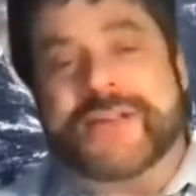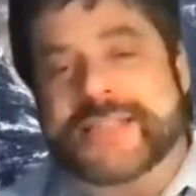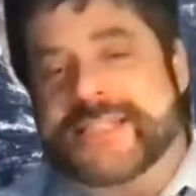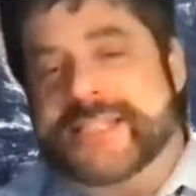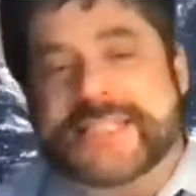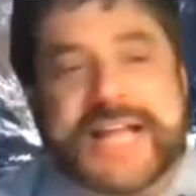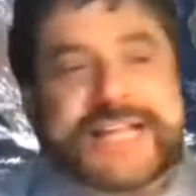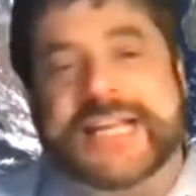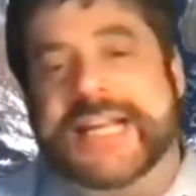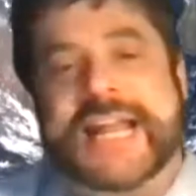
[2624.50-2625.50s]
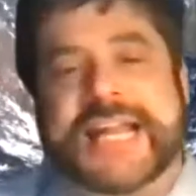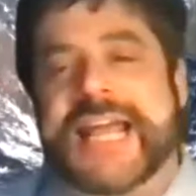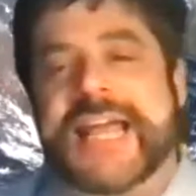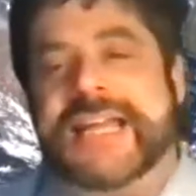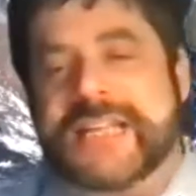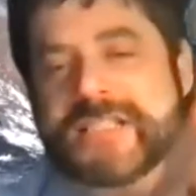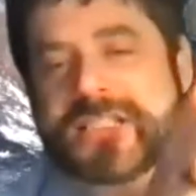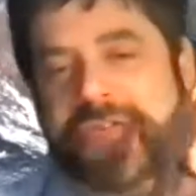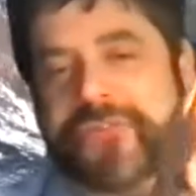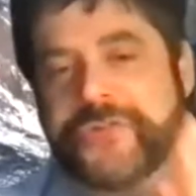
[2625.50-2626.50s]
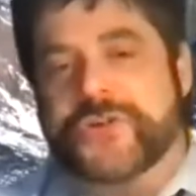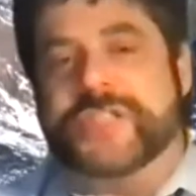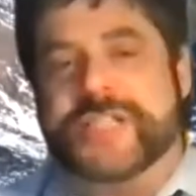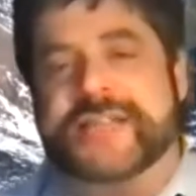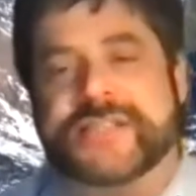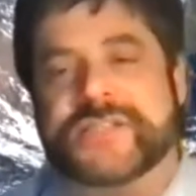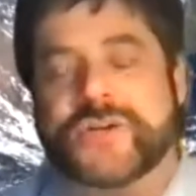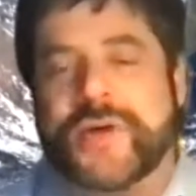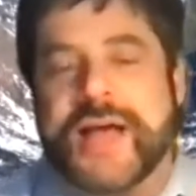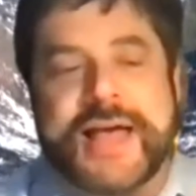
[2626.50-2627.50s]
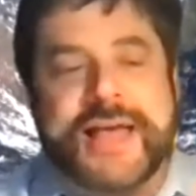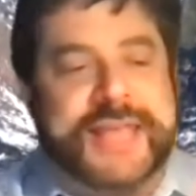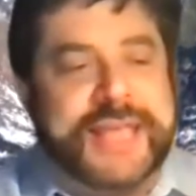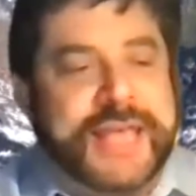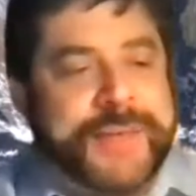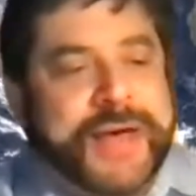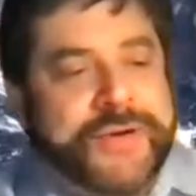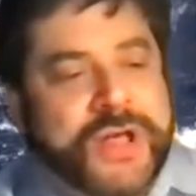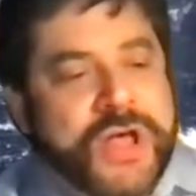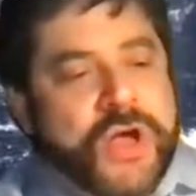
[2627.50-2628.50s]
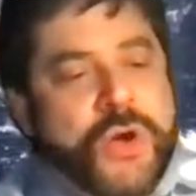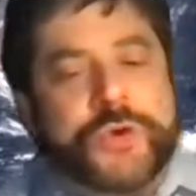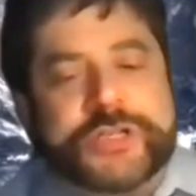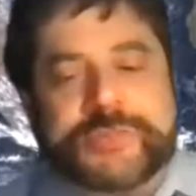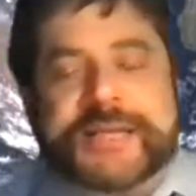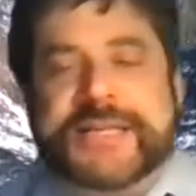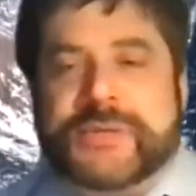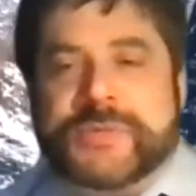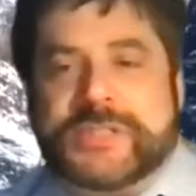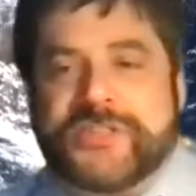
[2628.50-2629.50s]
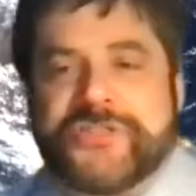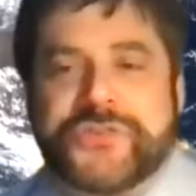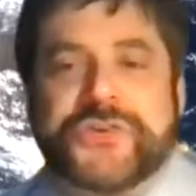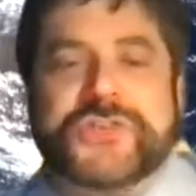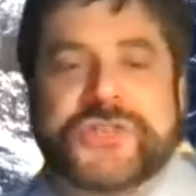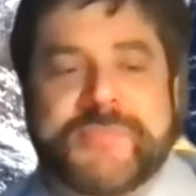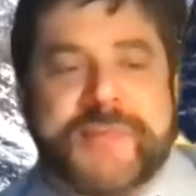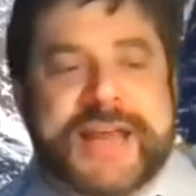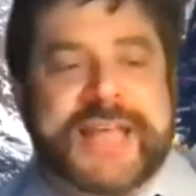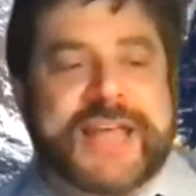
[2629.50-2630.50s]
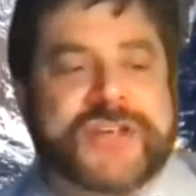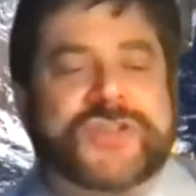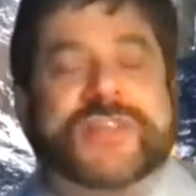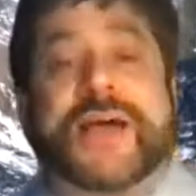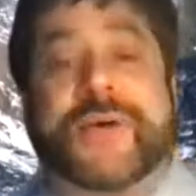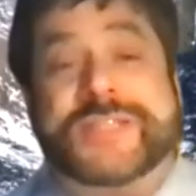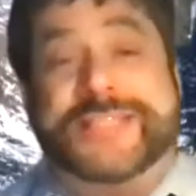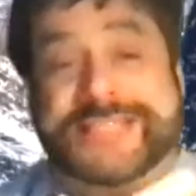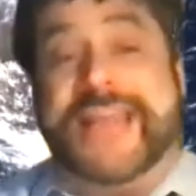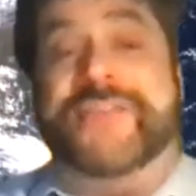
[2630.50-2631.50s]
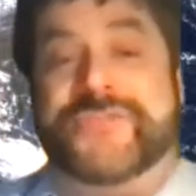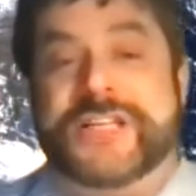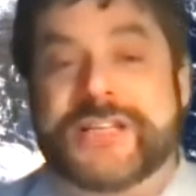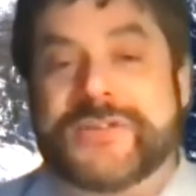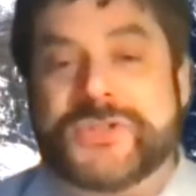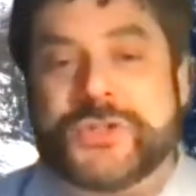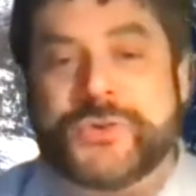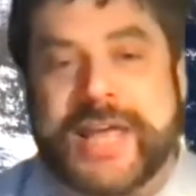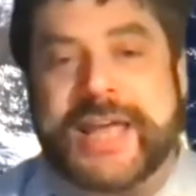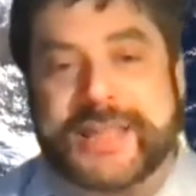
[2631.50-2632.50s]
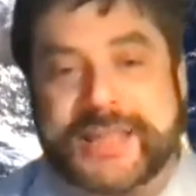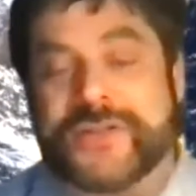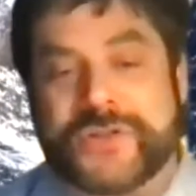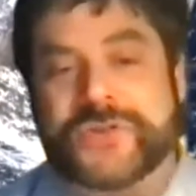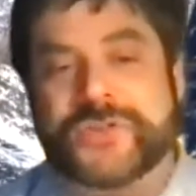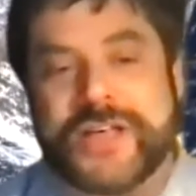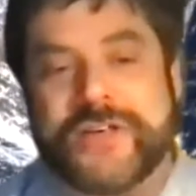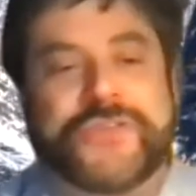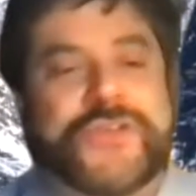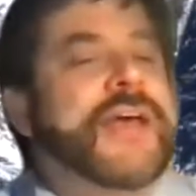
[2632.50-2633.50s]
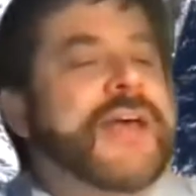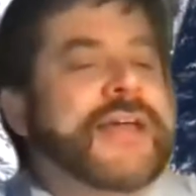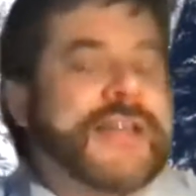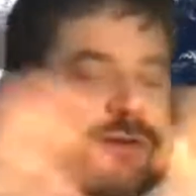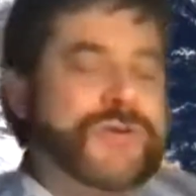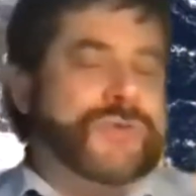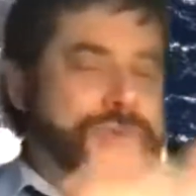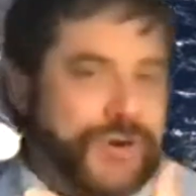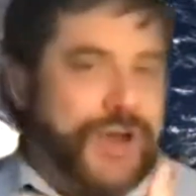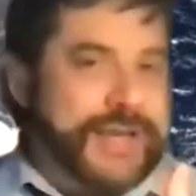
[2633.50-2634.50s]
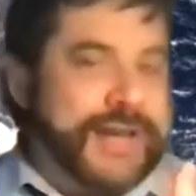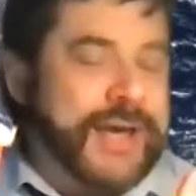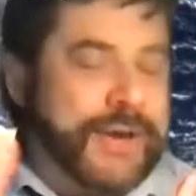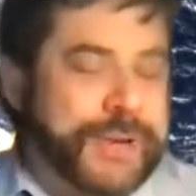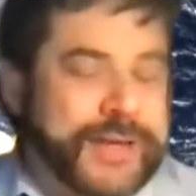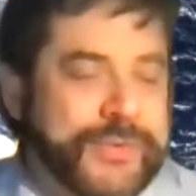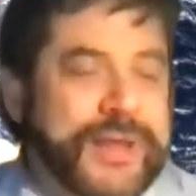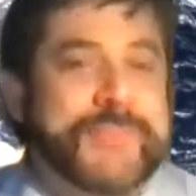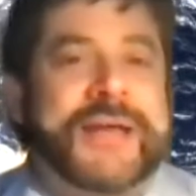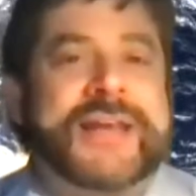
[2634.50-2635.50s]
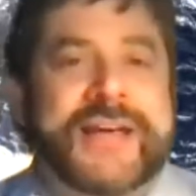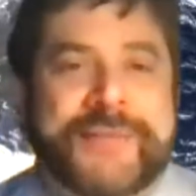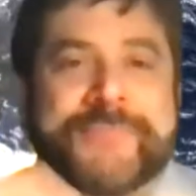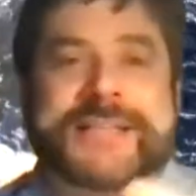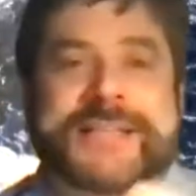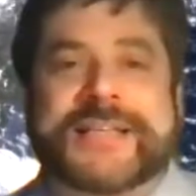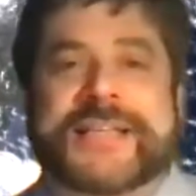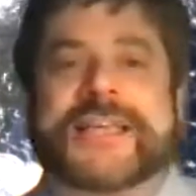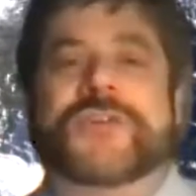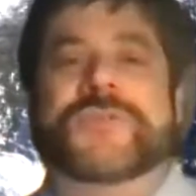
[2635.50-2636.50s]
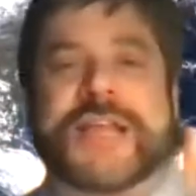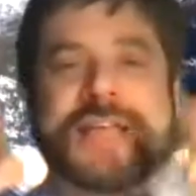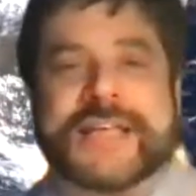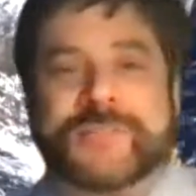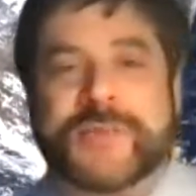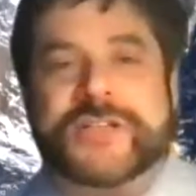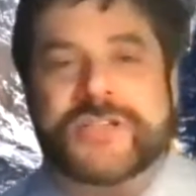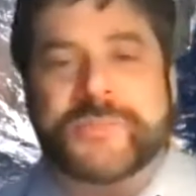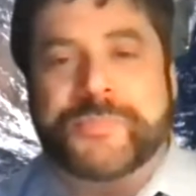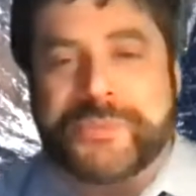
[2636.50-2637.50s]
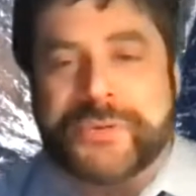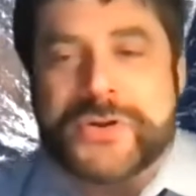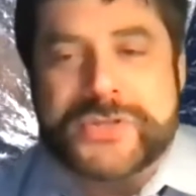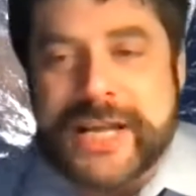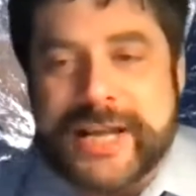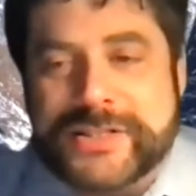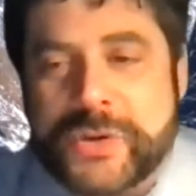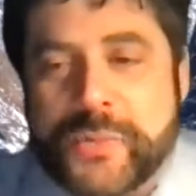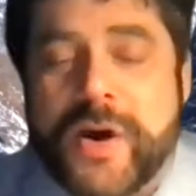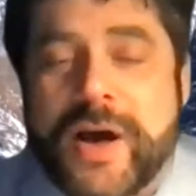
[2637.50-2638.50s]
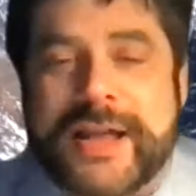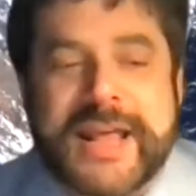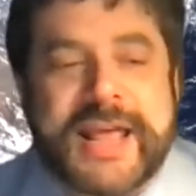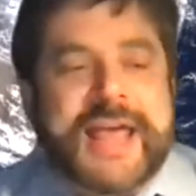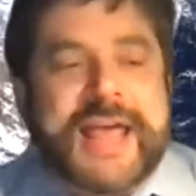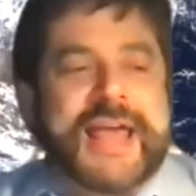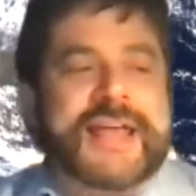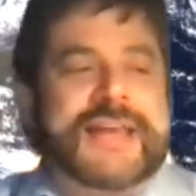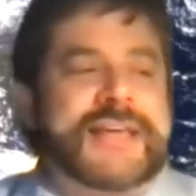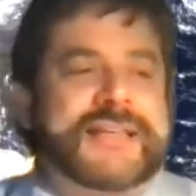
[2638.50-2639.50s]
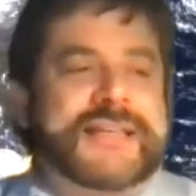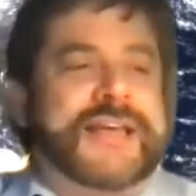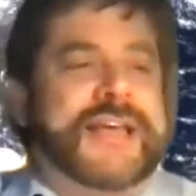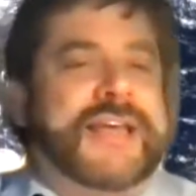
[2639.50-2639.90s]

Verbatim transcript: because since 1988, it's the first SSRI that came out, which means it was the first medication that was safe to use. You can't kill yourself. Now, don't try it out, by the way, but uh, basically, you take as much Prozac as you want, and it, uh,